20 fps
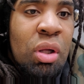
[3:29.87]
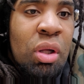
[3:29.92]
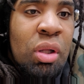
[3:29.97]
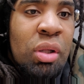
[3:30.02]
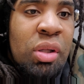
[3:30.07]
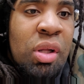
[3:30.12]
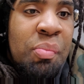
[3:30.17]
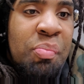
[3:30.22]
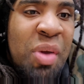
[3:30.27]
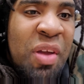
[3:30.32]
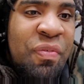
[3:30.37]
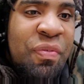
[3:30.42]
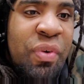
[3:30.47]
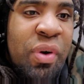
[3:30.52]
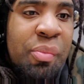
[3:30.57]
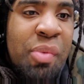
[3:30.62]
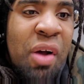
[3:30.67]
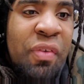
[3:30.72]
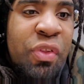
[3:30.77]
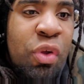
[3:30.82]
the beefing
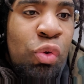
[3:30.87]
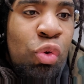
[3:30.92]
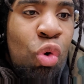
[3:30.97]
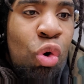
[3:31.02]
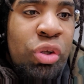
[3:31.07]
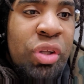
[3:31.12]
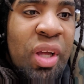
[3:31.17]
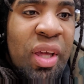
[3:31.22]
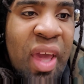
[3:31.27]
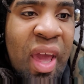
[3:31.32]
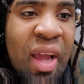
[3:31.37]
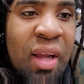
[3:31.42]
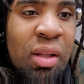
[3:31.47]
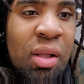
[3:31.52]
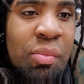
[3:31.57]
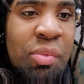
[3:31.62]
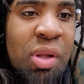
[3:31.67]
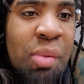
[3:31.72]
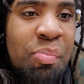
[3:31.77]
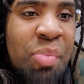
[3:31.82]
about the Northern
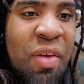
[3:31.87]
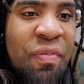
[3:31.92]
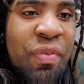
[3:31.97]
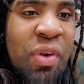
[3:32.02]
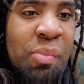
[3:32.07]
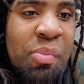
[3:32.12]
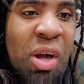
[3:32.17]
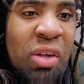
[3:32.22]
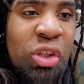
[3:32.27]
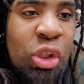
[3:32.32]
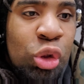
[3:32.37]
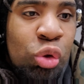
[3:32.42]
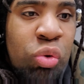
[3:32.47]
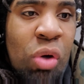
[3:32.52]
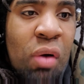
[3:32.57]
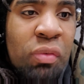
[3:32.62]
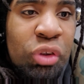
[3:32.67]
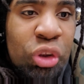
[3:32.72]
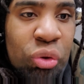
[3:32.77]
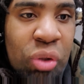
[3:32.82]
Kingdom, the beefing about the
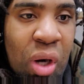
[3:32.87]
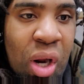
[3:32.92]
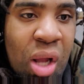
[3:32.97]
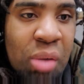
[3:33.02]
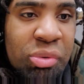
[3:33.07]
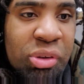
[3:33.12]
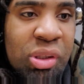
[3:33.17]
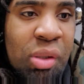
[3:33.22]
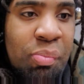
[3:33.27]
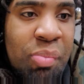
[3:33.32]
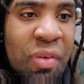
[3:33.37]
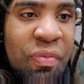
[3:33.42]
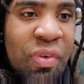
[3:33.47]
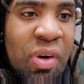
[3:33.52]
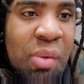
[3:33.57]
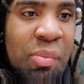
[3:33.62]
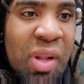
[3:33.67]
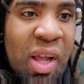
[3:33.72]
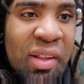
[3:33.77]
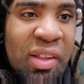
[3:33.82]
12 tribes, the
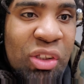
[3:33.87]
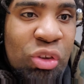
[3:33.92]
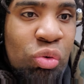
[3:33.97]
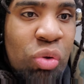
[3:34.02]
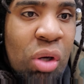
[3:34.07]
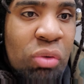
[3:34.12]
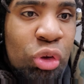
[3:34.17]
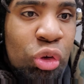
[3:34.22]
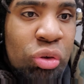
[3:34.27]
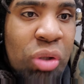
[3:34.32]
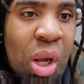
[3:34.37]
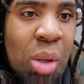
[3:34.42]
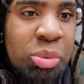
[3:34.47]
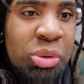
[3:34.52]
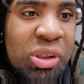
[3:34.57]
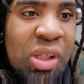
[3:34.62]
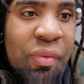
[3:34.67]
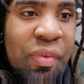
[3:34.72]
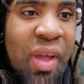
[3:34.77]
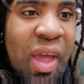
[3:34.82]
beefing that the 12
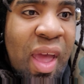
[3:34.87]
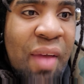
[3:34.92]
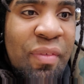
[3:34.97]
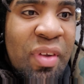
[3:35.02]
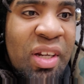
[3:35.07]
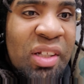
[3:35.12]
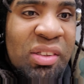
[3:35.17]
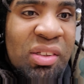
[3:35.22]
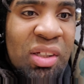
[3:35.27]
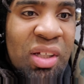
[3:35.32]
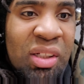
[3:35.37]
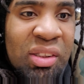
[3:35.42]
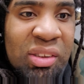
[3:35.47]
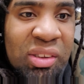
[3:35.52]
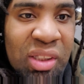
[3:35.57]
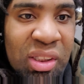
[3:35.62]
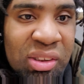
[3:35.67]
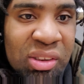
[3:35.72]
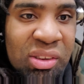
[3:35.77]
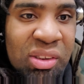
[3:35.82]
tribes never have any
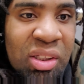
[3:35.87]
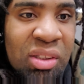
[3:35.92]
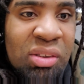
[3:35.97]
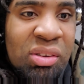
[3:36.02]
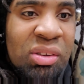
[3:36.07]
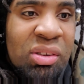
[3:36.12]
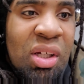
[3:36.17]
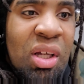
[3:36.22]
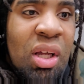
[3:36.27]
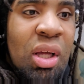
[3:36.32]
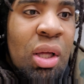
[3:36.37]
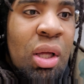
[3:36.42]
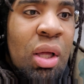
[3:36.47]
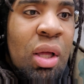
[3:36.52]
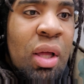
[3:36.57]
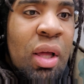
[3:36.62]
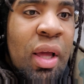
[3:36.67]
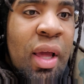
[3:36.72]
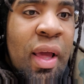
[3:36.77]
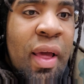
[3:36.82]
existence,
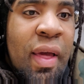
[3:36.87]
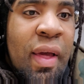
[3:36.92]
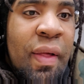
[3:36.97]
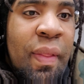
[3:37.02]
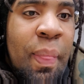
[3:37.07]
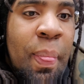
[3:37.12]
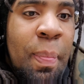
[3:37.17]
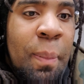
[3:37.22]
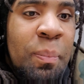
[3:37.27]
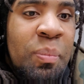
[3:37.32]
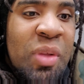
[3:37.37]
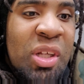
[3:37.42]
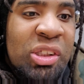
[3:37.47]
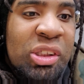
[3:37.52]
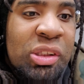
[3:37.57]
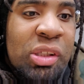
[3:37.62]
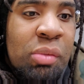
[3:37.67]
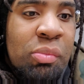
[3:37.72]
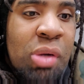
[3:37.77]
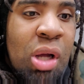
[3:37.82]
and
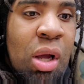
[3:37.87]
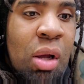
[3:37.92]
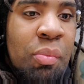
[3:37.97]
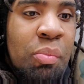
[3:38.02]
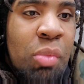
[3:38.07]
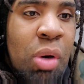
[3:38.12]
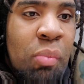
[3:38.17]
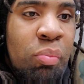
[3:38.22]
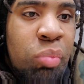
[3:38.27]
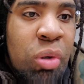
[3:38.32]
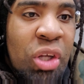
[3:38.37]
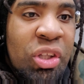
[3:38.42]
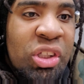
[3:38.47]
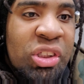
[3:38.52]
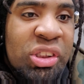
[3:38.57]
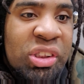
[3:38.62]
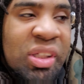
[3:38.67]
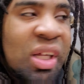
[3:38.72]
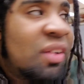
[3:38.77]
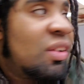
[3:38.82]
there's some
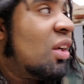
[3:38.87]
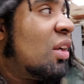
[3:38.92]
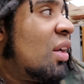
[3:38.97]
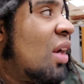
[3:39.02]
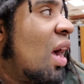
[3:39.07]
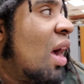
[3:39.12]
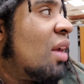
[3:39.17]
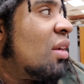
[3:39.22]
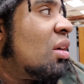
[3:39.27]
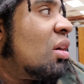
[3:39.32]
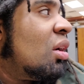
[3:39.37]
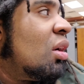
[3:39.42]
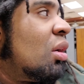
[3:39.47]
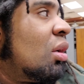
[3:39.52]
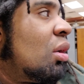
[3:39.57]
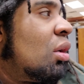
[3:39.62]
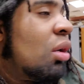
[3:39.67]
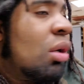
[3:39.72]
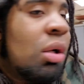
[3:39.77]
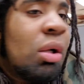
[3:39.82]
brothers that
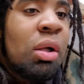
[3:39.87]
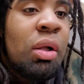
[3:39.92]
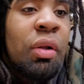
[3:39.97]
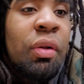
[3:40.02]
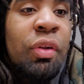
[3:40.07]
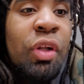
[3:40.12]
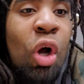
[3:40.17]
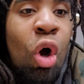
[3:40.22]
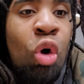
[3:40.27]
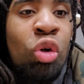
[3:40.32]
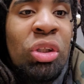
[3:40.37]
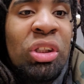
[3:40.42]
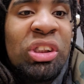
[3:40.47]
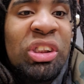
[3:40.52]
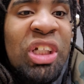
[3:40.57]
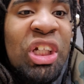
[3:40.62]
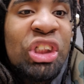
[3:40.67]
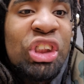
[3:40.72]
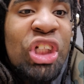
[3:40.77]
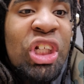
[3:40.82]
they're only
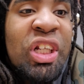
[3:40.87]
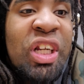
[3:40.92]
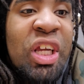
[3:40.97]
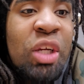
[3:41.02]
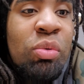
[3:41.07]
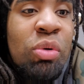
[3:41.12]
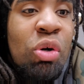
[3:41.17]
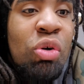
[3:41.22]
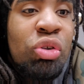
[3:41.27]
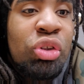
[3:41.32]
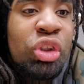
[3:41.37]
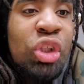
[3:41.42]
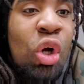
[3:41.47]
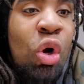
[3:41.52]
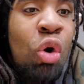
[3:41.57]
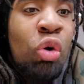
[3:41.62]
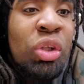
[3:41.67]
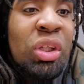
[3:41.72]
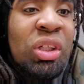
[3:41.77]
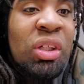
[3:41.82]
teaching Negroes, they're
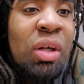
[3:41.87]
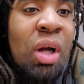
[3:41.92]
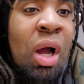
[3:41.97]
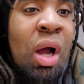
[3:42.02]
only